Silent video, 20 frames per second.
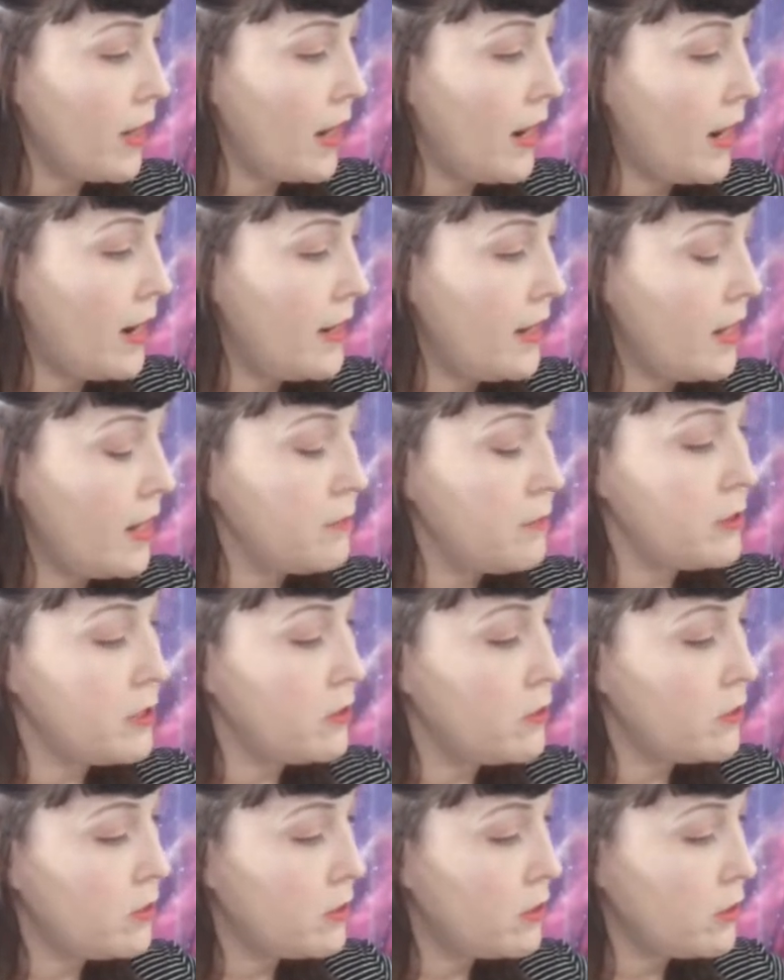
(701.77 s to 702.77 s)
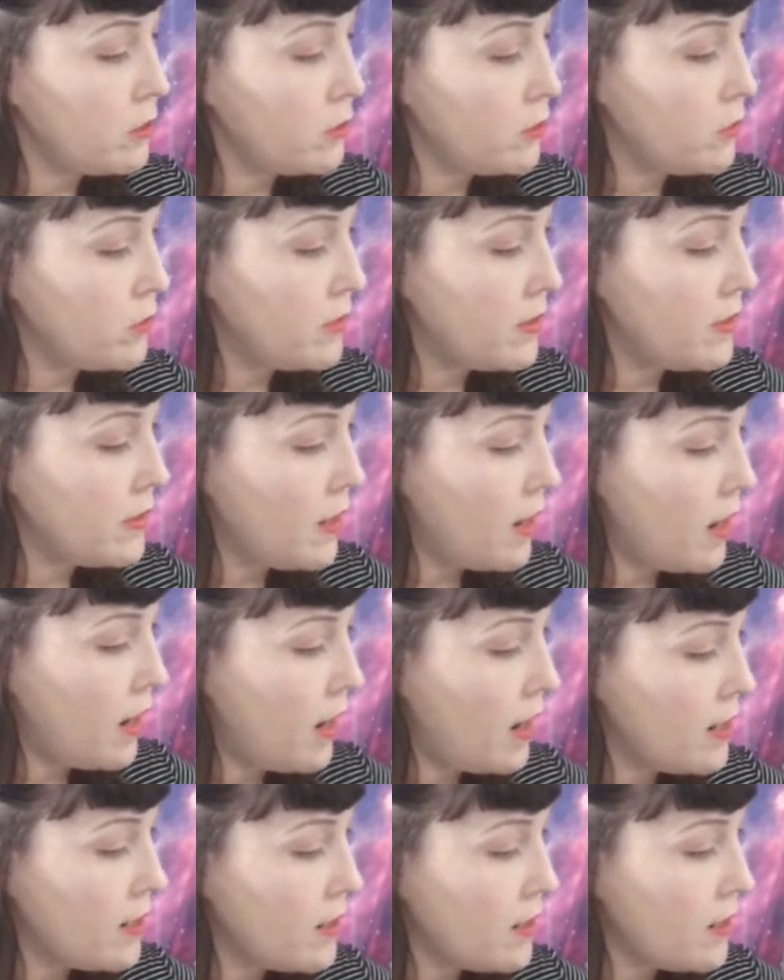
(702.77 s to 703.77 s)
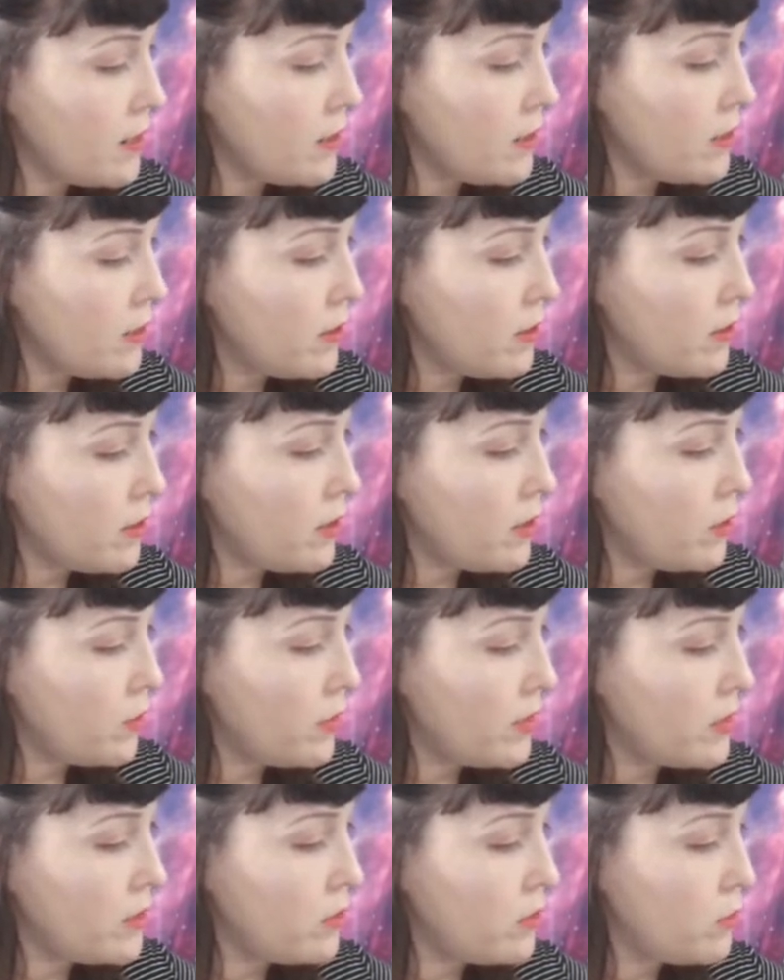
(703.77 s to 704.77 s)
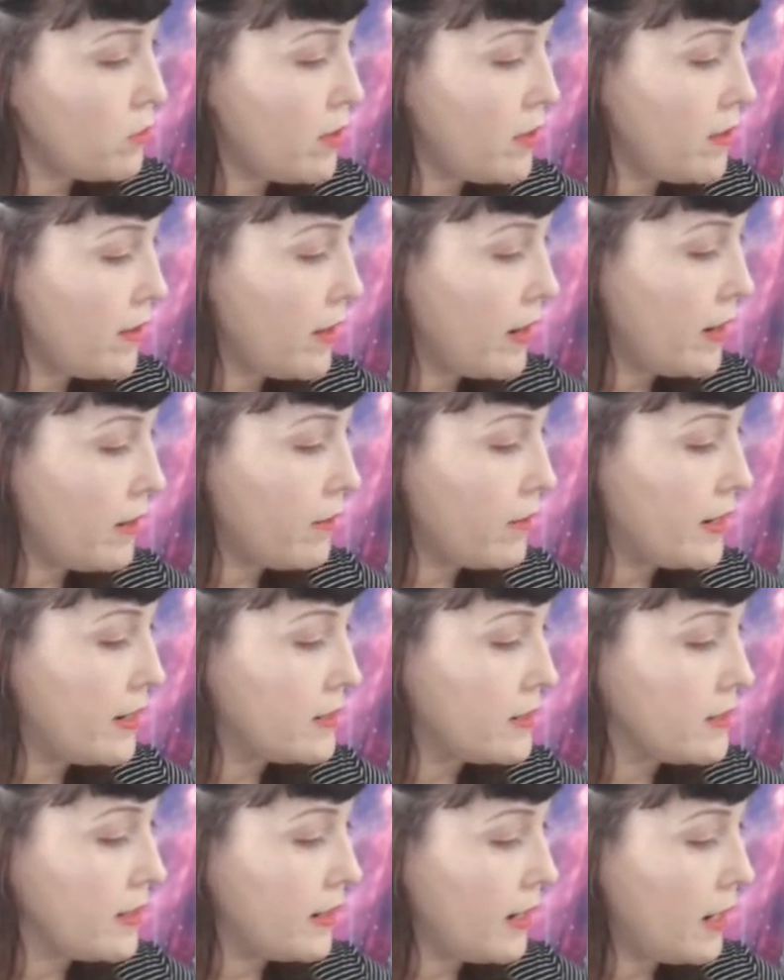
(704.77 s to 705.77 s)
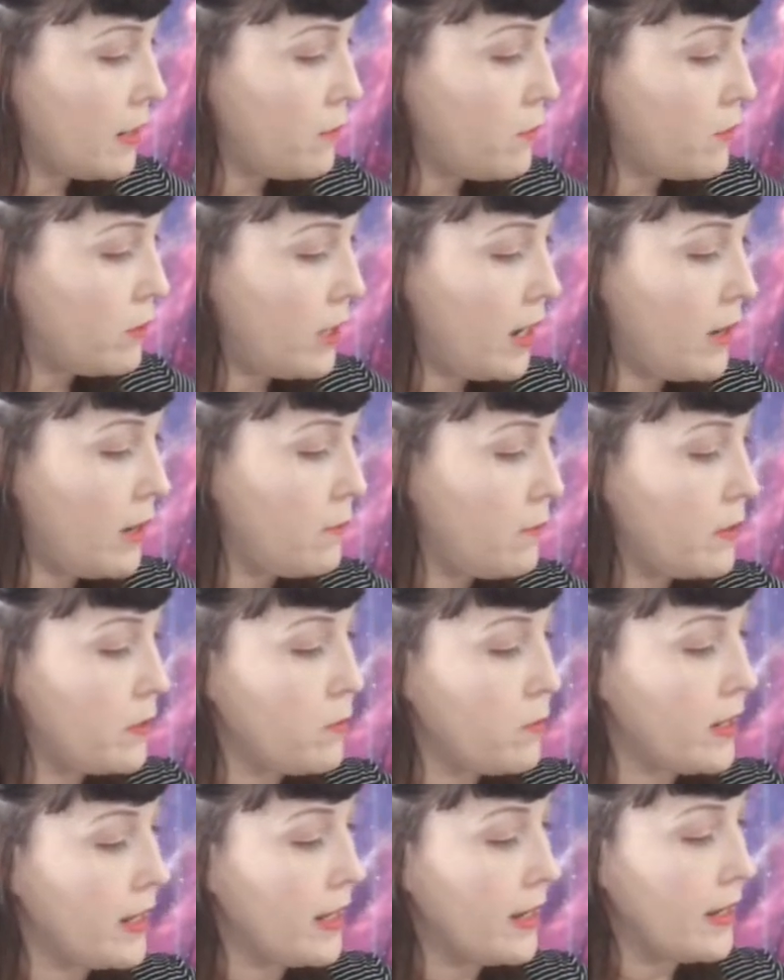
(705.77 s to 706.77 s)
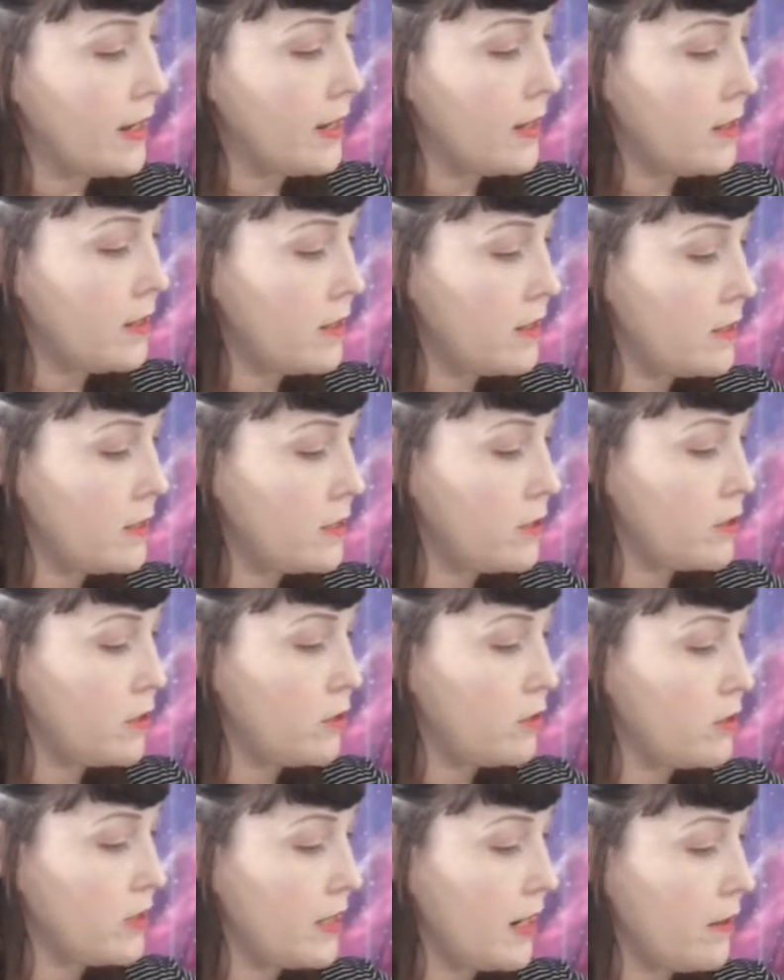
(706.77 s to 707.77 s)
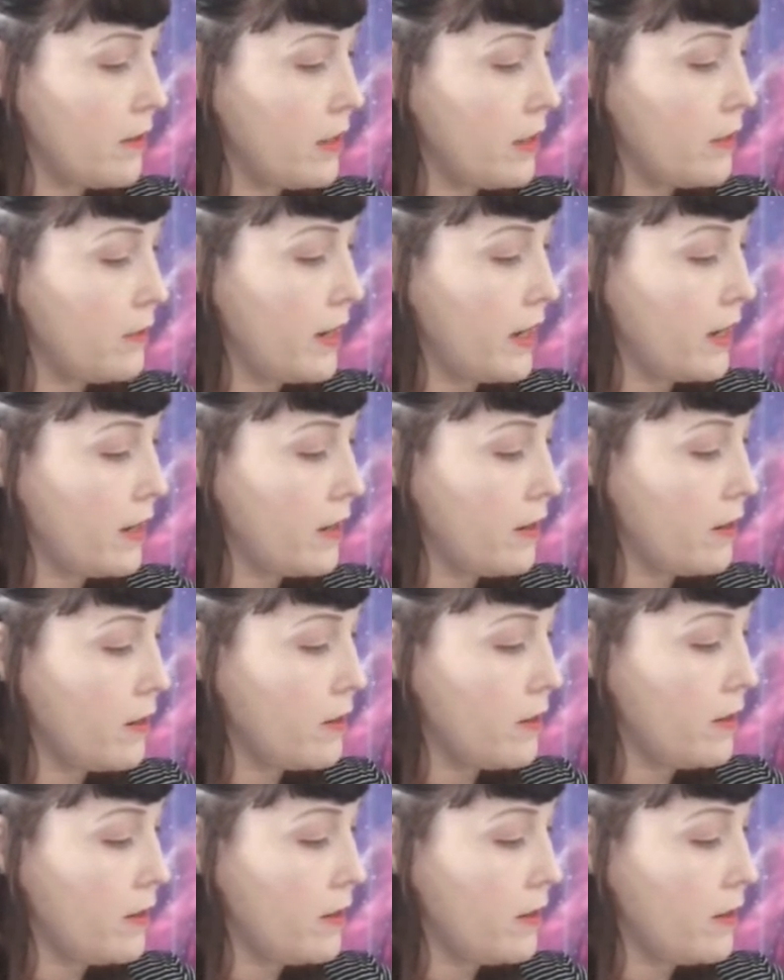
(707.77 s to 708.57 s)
and it helps you to not go into other areas. Like I wouldn't want to get into this nose area right here,